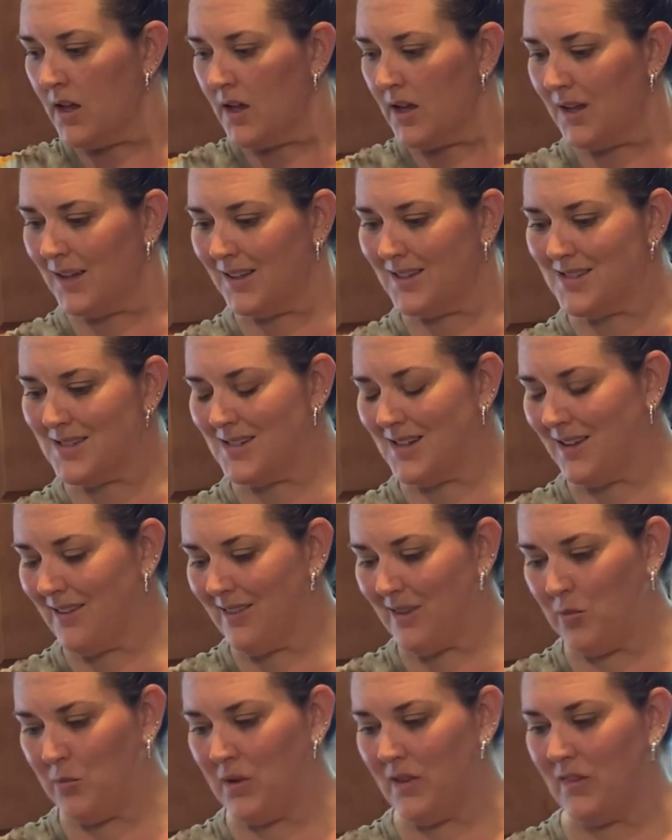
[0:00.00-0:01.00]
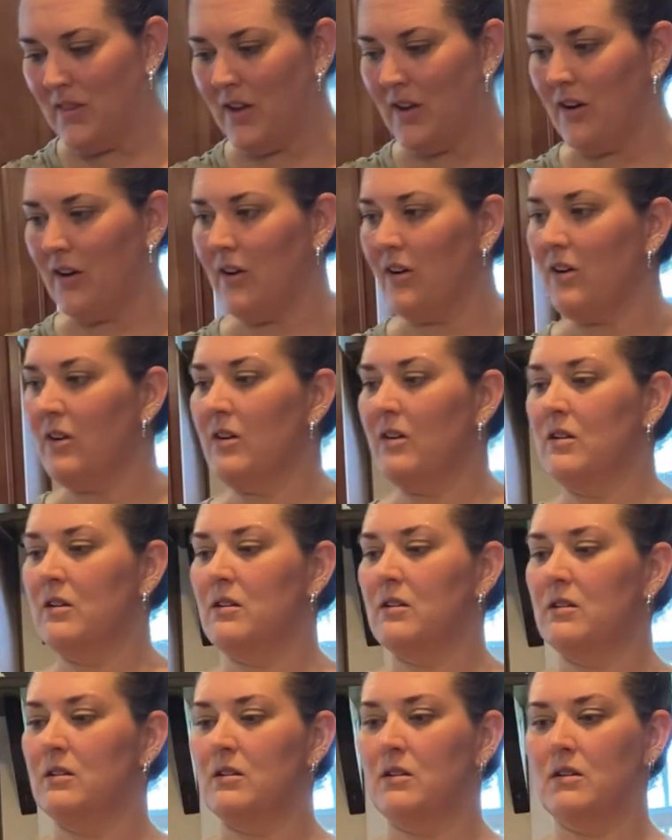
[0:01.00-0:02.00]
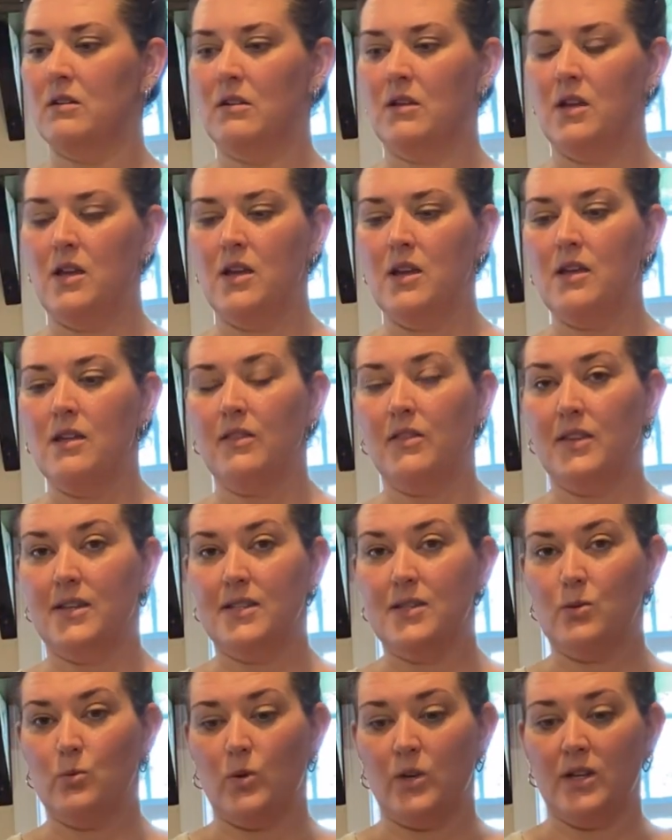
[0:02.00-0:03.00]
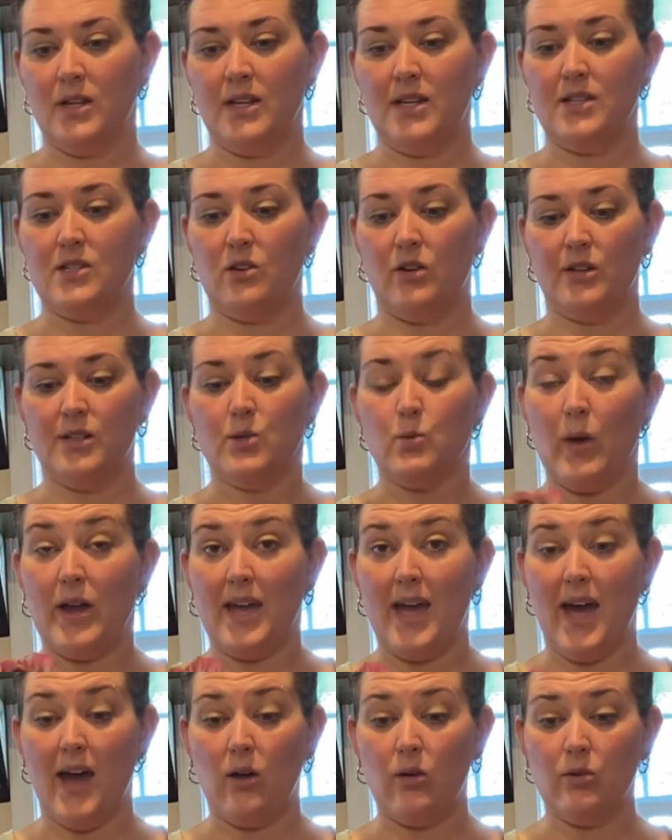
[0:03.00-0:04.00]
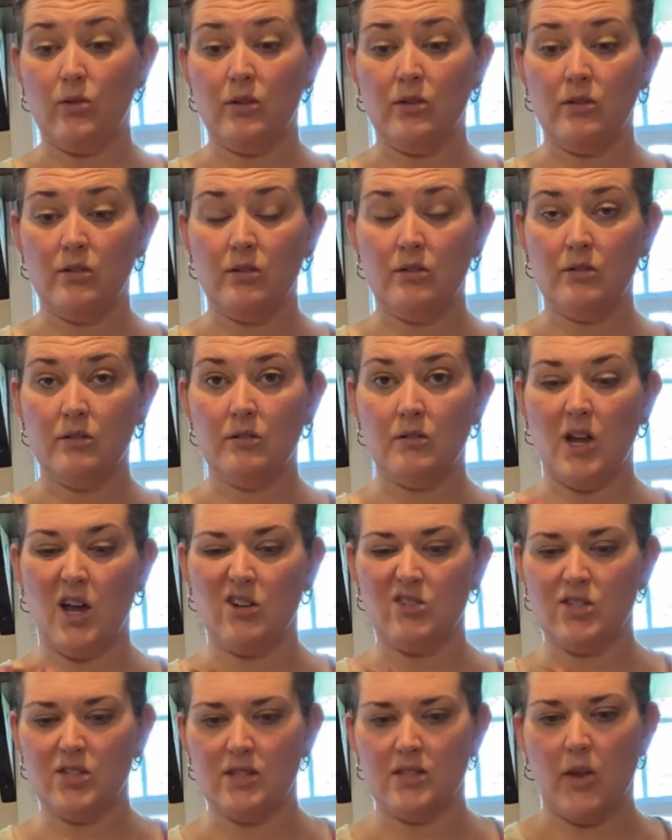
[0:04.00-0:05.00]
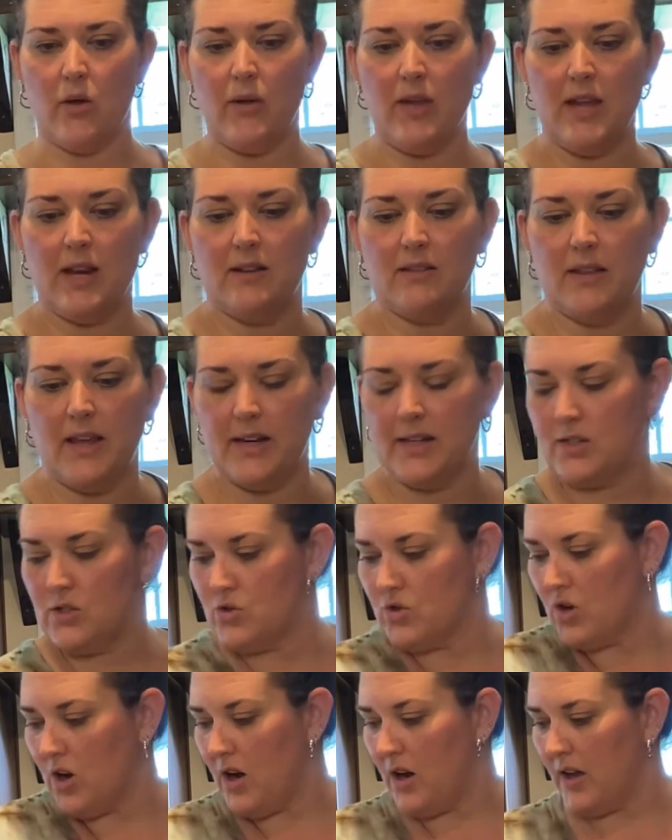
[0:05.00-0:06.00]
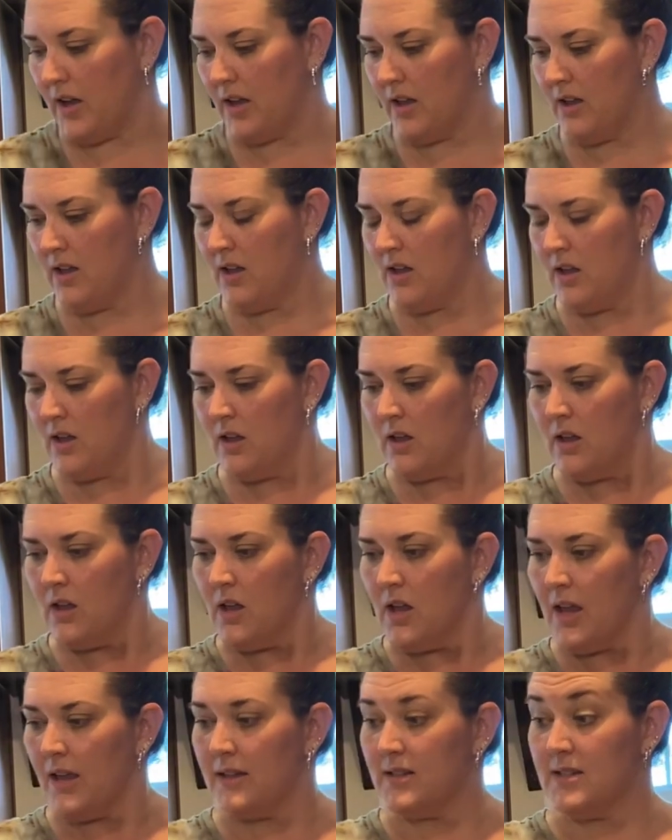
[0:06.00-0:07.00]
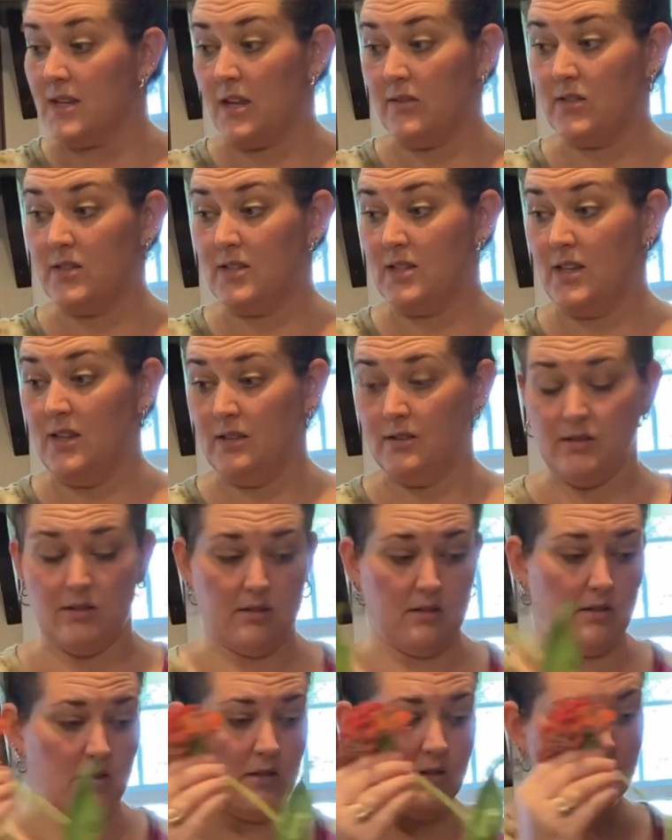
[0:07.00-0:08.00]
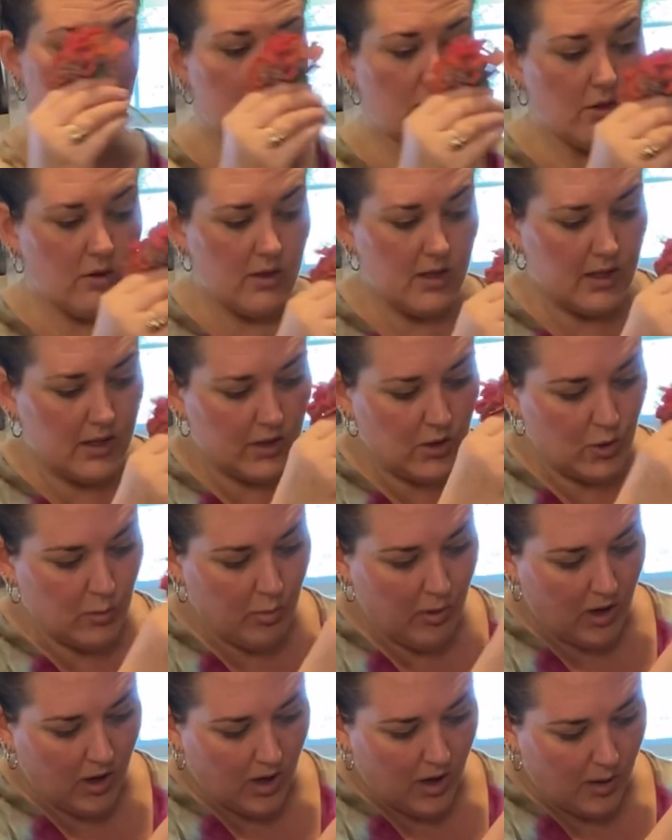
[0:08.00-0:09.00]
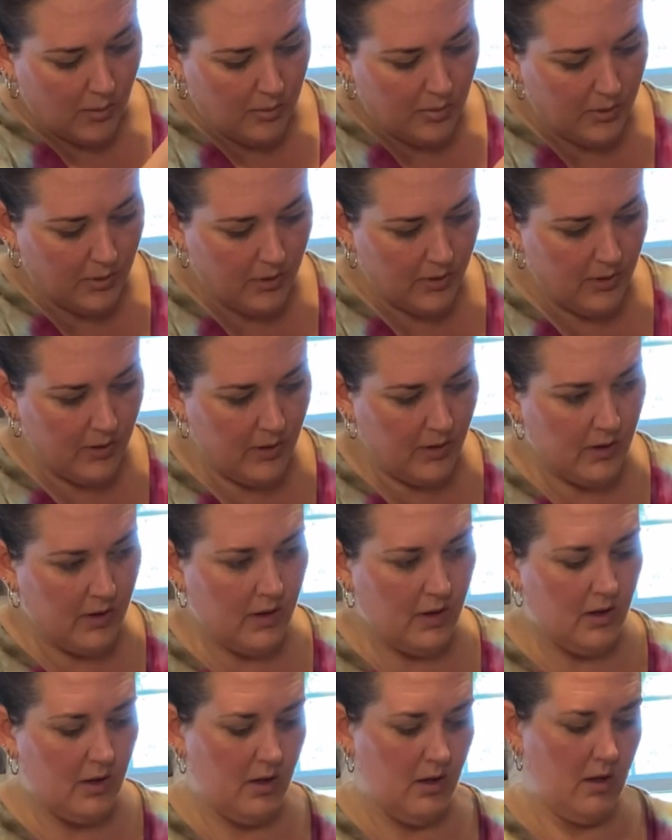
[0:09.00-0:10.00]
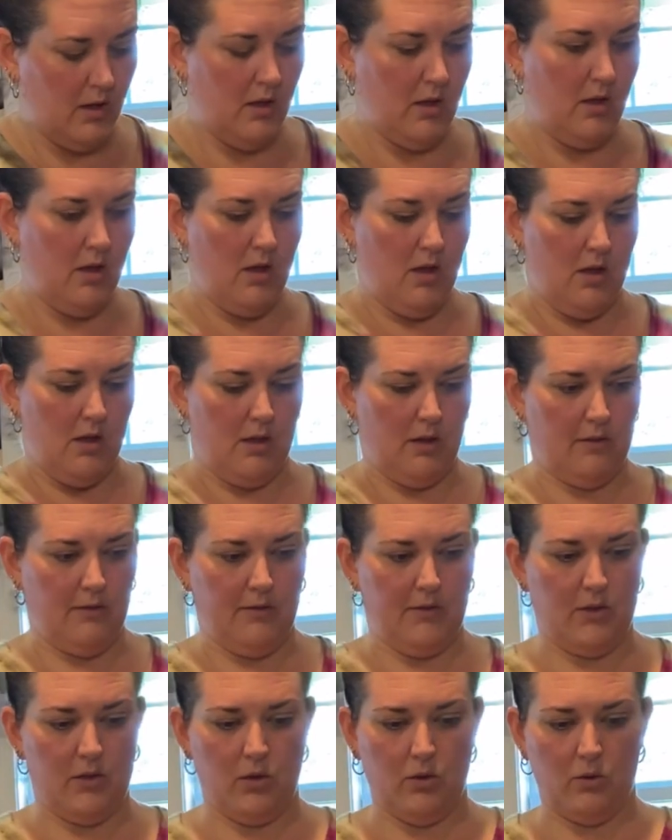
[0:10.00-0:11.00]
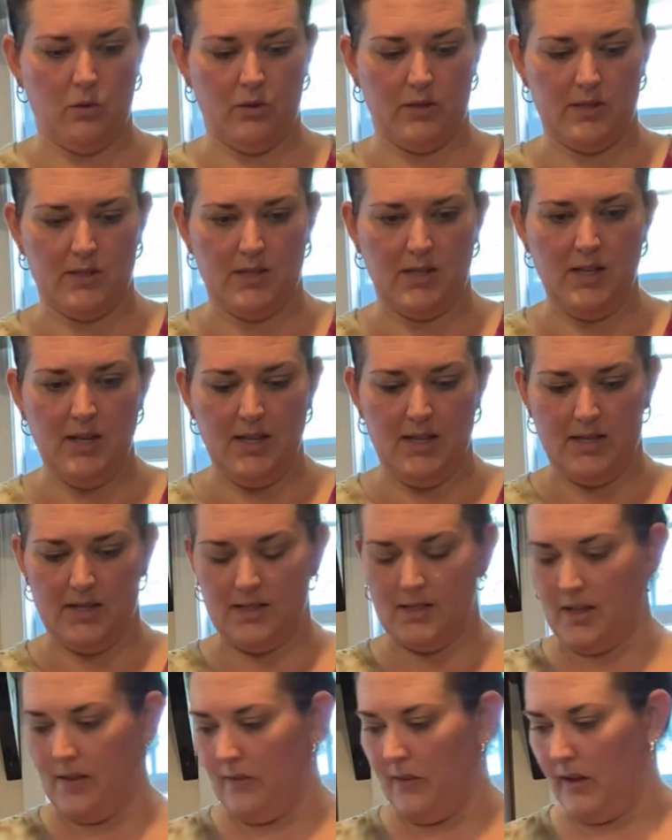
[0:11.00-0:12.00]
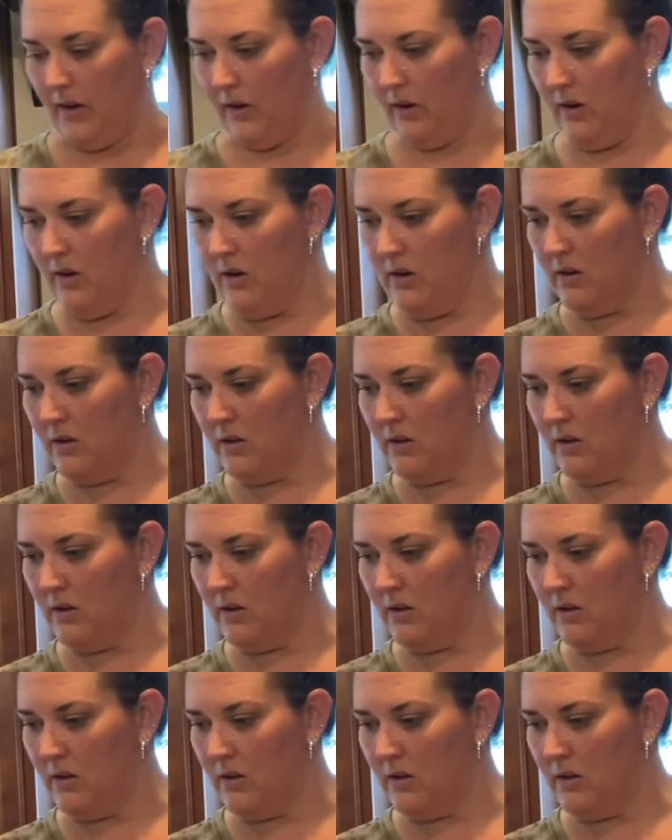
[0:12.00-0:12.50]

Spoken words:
and stick them in there. This one is on its way out. I'll just go ahead and let it dry and save the seeds. So then you pop a few zinnias in there,